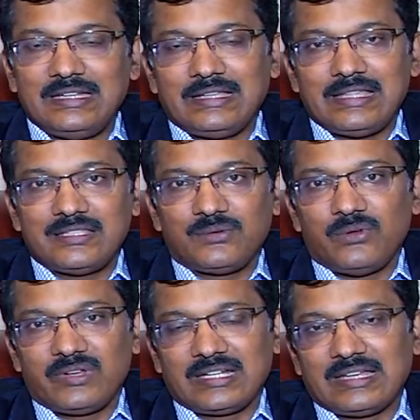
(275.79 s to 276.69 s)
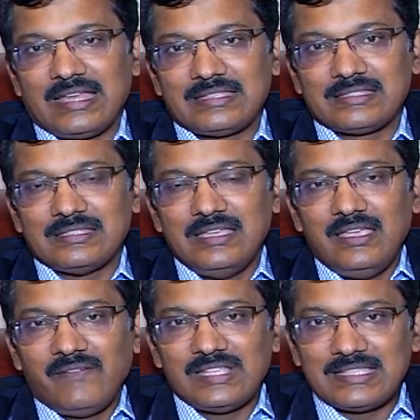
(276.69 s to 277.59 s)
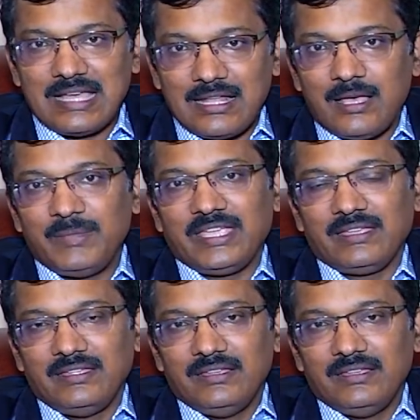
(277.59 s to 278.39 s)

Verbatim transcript: increase in colorectal cancers, which is alarming.